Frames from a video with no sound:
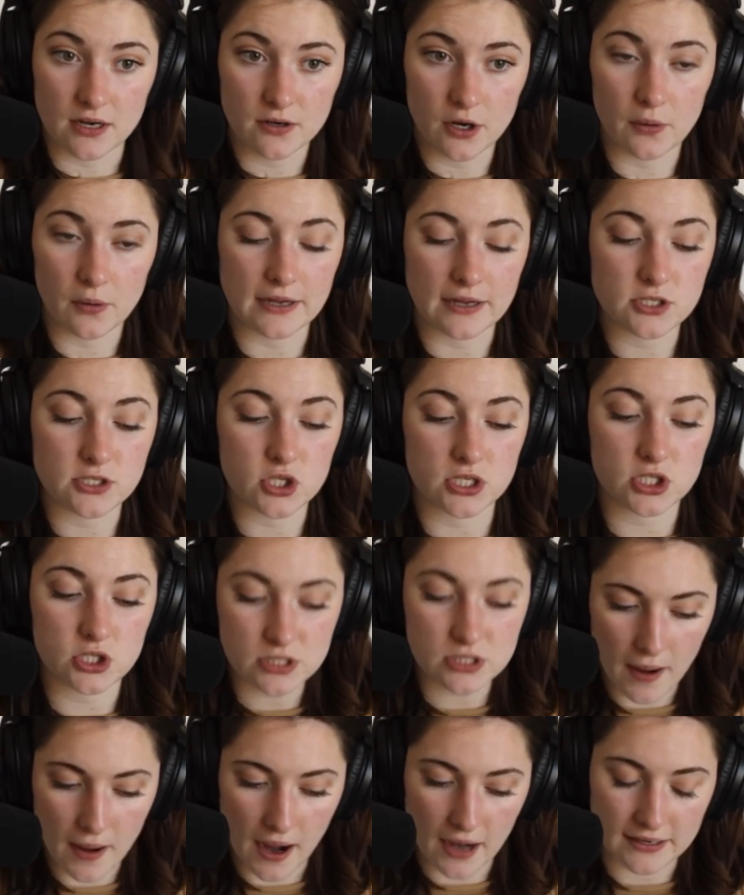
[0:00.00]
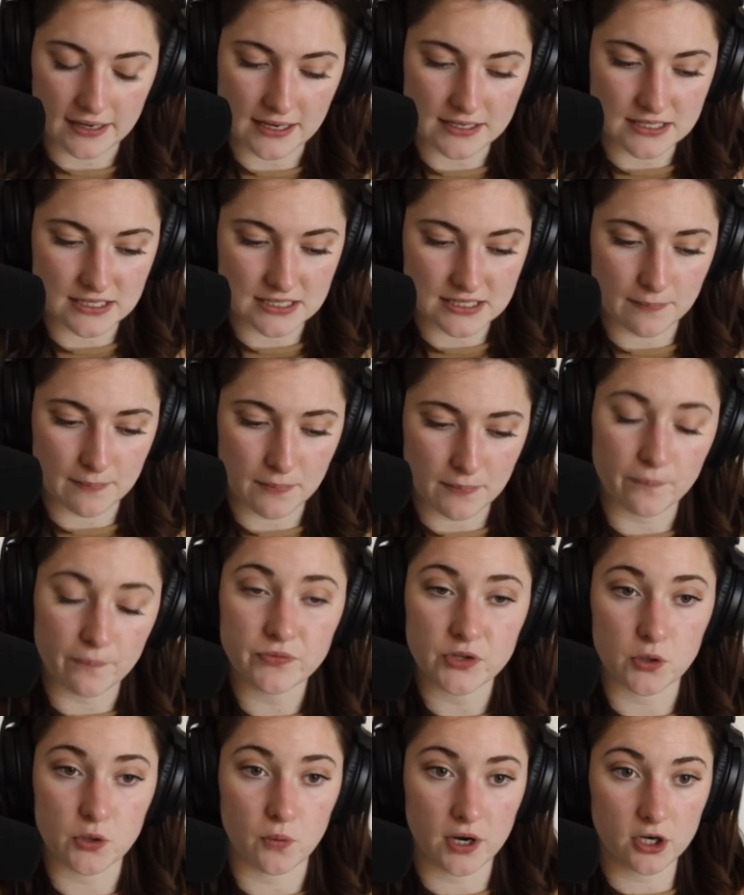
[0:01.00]
Okay. So let's use the podcast example.
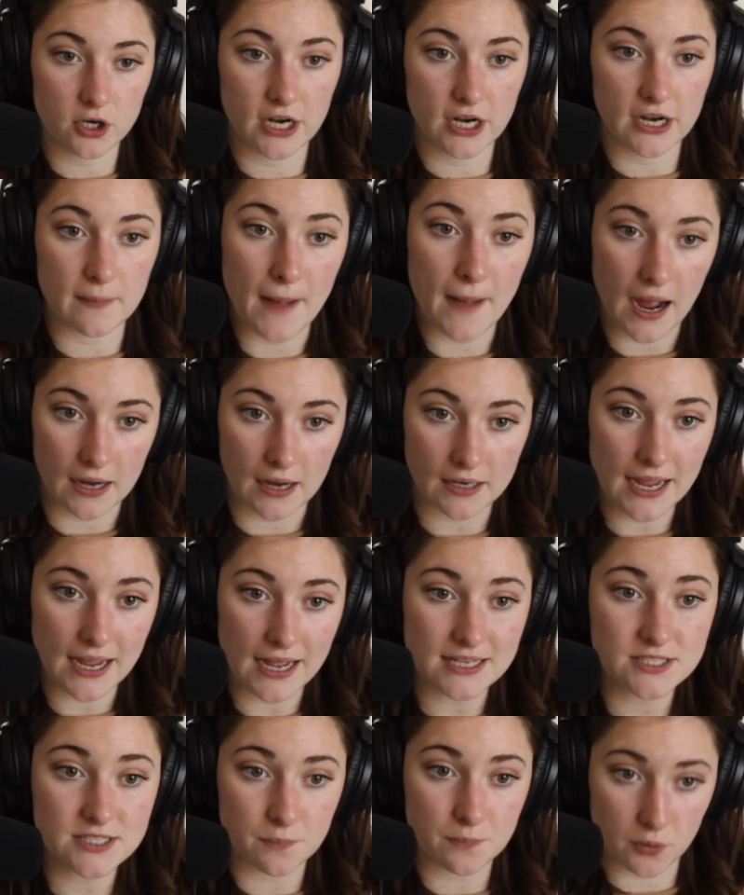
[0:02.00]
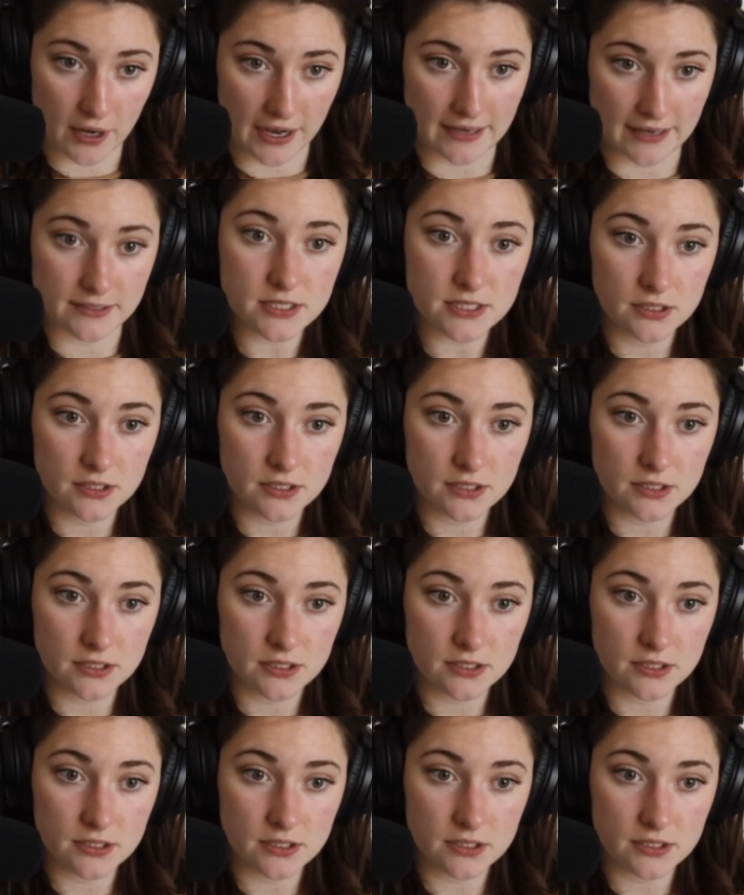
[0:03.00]
You want to create a podcast brand